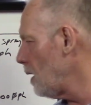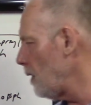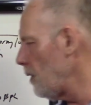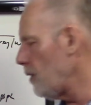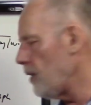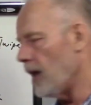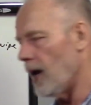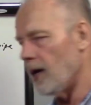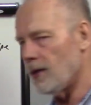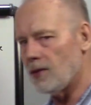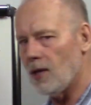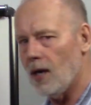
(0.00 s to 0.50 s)

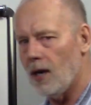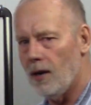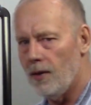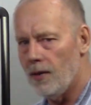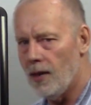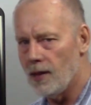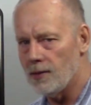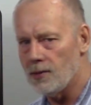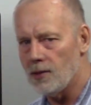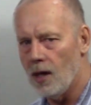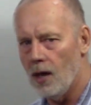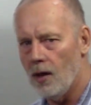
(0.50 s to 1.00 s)
That's how,
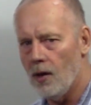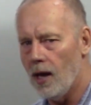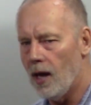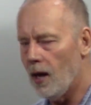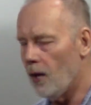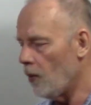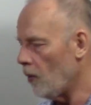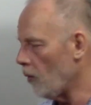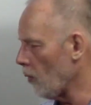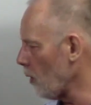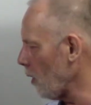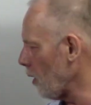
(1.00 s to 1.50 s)
that's how that
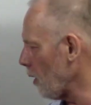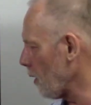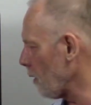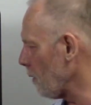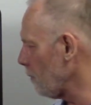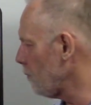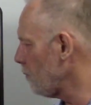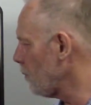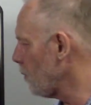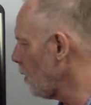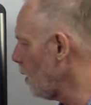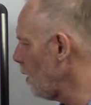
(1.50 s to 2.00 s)
will work.
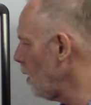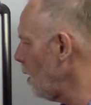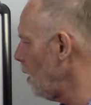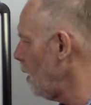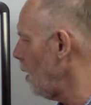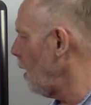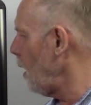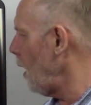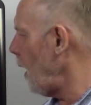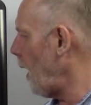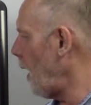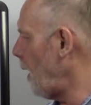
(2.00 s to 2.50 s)

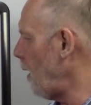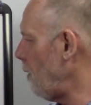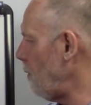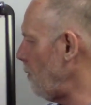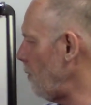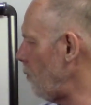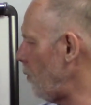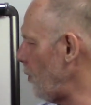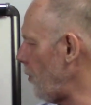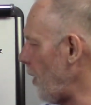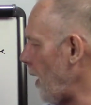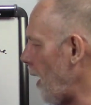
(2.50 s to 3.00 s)

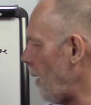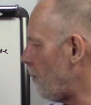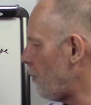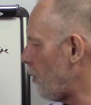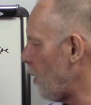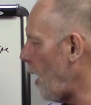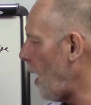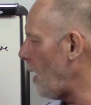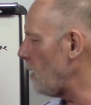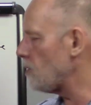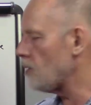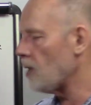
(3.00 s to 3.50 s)
And with that
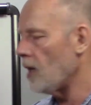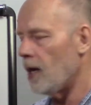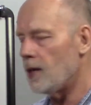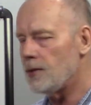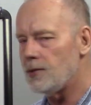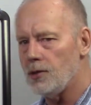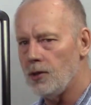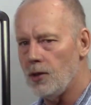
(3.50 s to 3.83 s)
process,